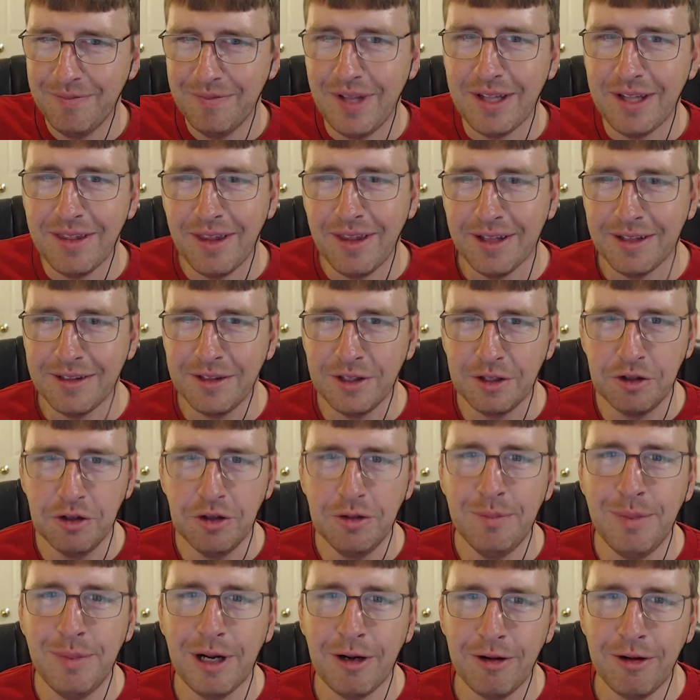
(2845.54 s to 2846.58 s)

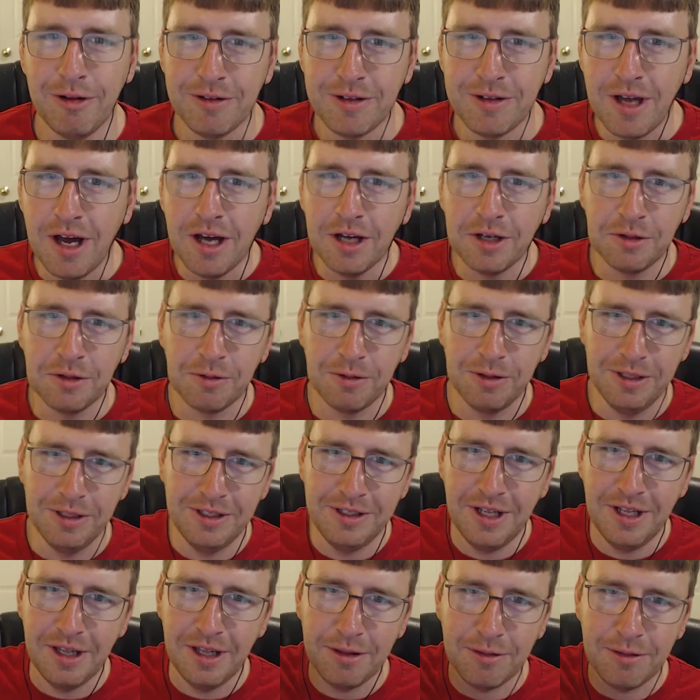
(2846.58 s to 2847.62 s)
Goodberry's
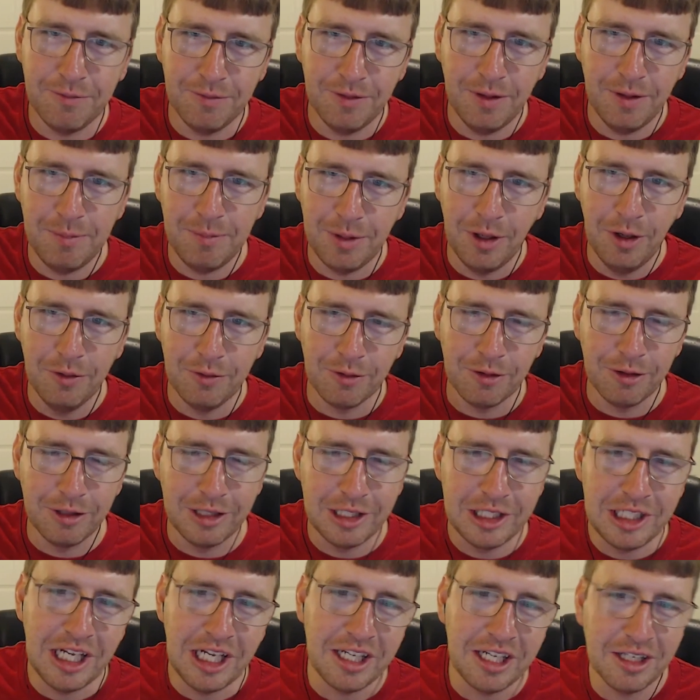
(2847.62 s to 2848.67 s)
concrete test. Flip it over
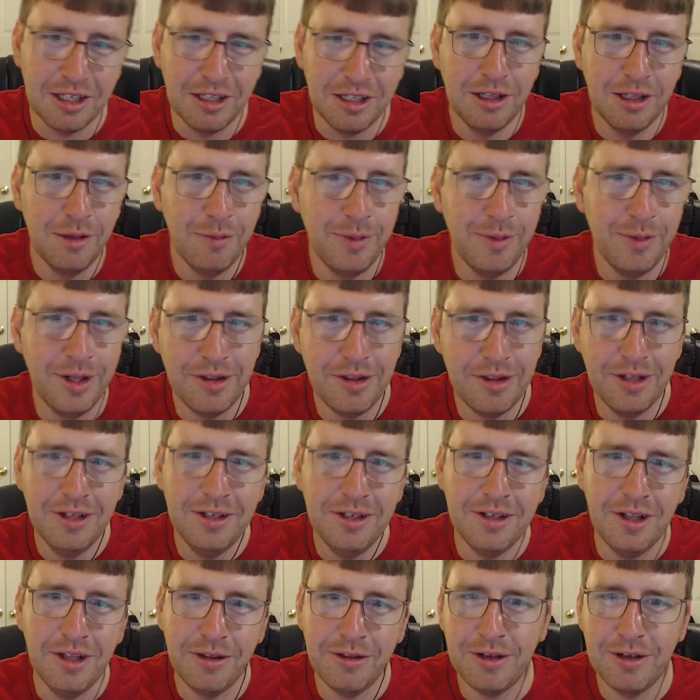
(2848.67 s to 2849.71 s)
and shake it a little bit. See,
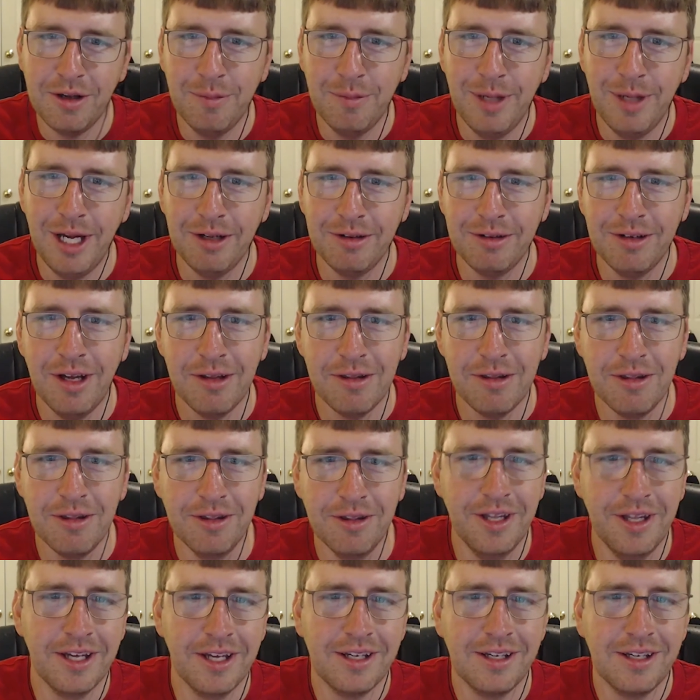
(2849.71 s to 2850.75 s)
it doesn't come out nice
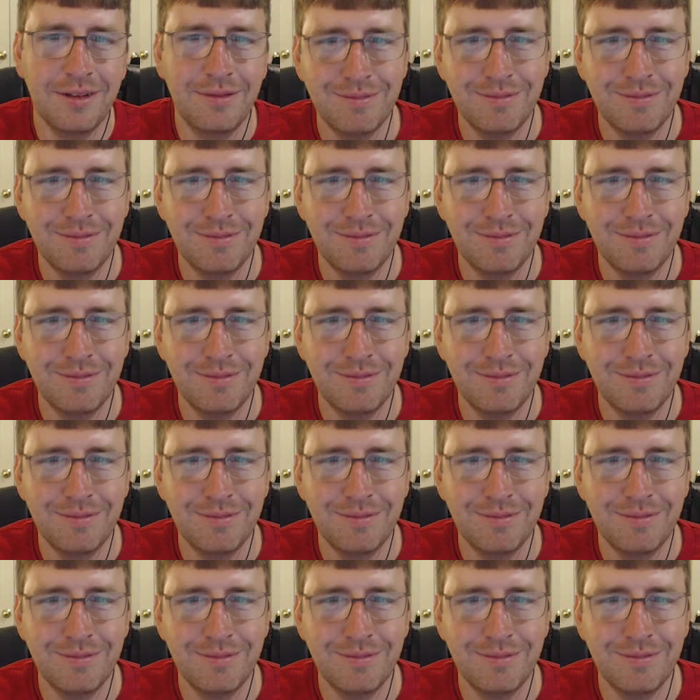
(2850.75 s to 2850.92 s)
and thick.